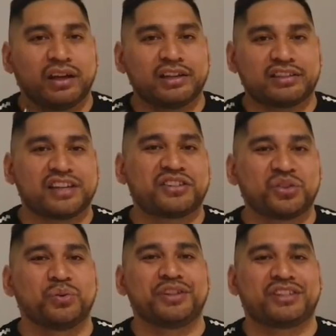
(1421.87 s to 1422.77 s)
As Sun
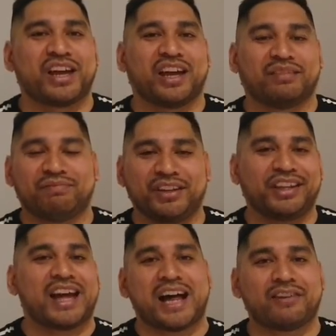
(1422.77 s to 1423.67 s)
Tzu would say, in
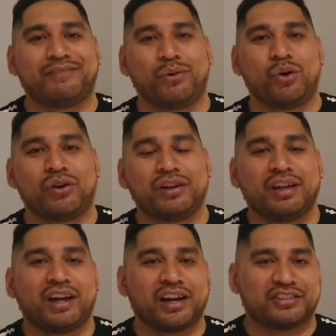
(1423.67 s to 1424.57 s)
the art of war,
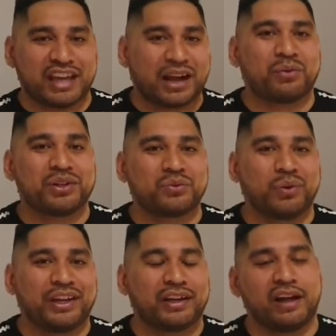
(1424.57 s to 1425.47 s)
attack what is
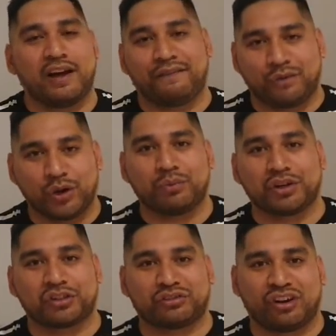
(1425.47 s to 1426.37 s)
weak, avoid what
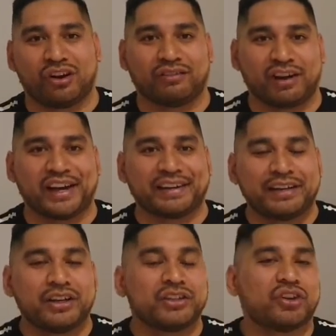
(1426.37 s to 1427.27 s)
is strong, right?
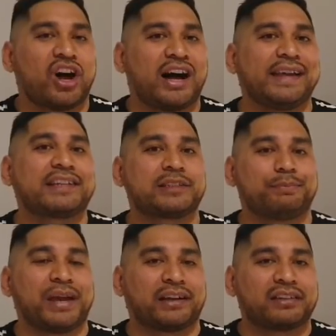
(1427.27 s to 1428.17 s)
So I
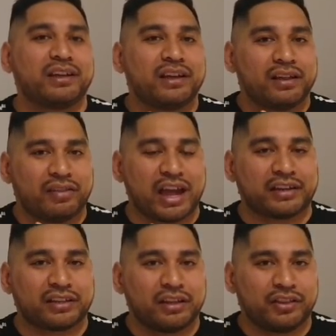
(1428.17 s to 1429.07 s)
expect
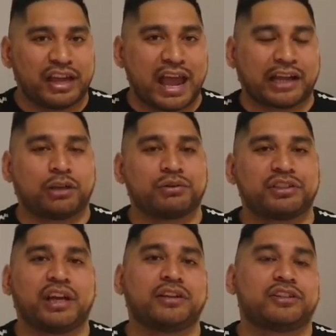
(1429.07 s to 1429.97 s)
that the
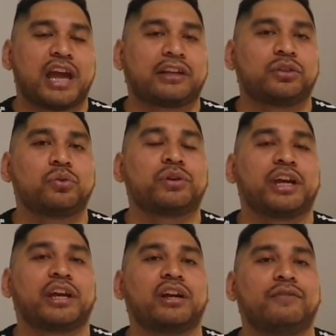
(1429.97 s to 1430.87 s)
accuracy and tactical
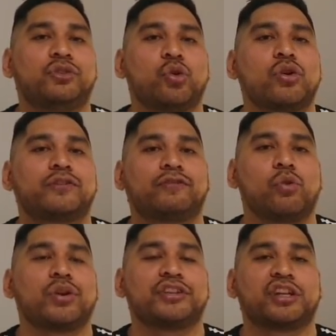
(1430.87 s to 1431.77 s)
kicking of George
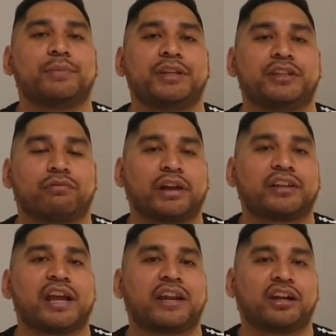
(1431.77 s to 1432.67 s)
Ford is going to be
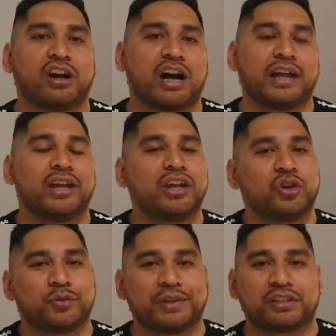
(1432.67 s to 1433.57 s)
directed at a guy
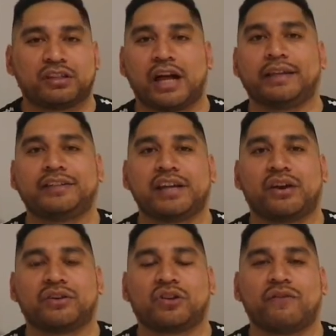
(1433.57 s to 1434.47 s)
who's been slightly
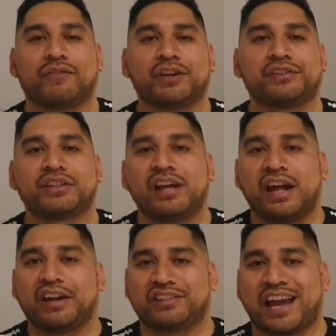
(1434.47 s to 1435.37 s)
down on confidence
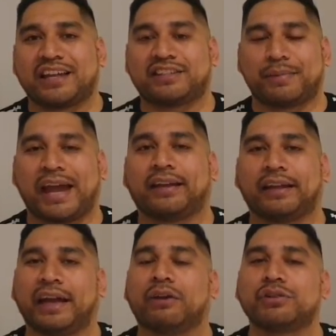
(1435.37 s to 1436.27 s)
and has had some
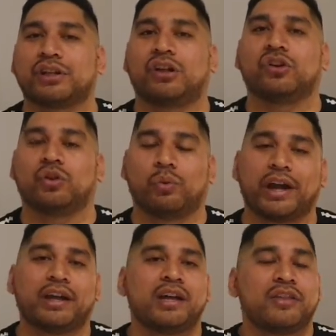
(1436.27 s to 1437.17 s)
handling errors along the
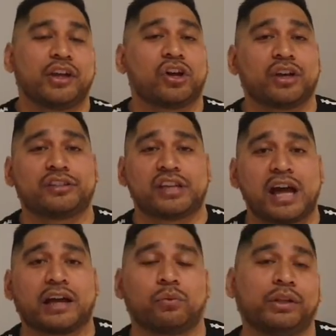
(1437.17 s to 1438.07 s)
way. They're going to
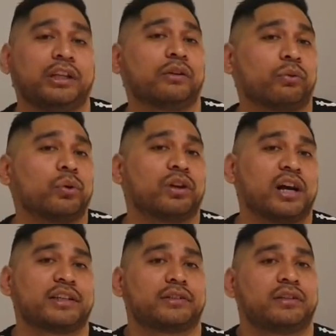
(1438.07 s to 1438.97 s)
target Willie le Roux,
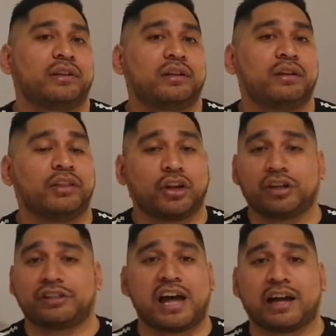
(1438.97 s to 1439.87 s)
guys. They're
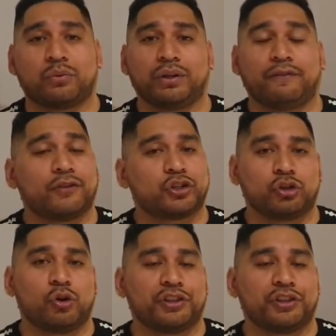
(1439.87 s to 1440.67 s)
going to target Willie for sure.